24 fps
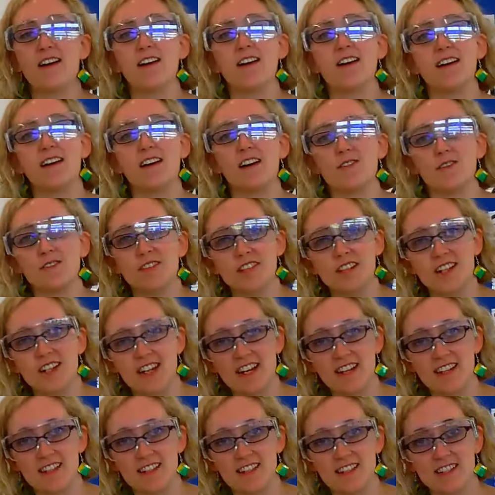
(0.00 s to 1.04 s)
covered in
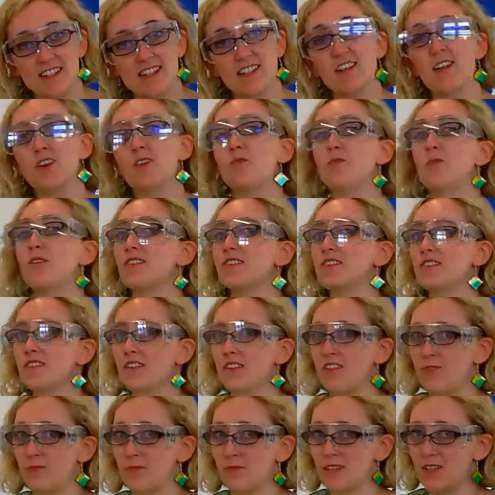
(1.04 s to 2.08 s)
acid, which
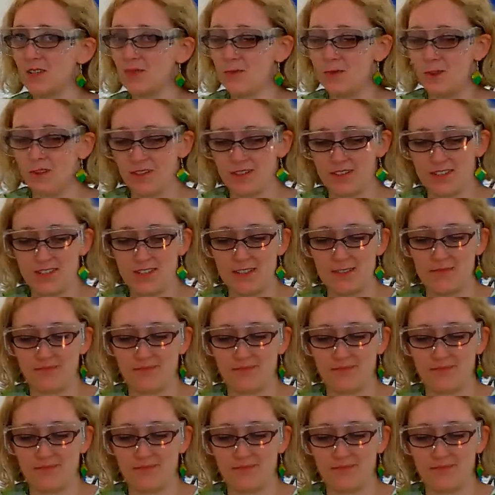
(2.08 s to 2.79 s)
nobody wants.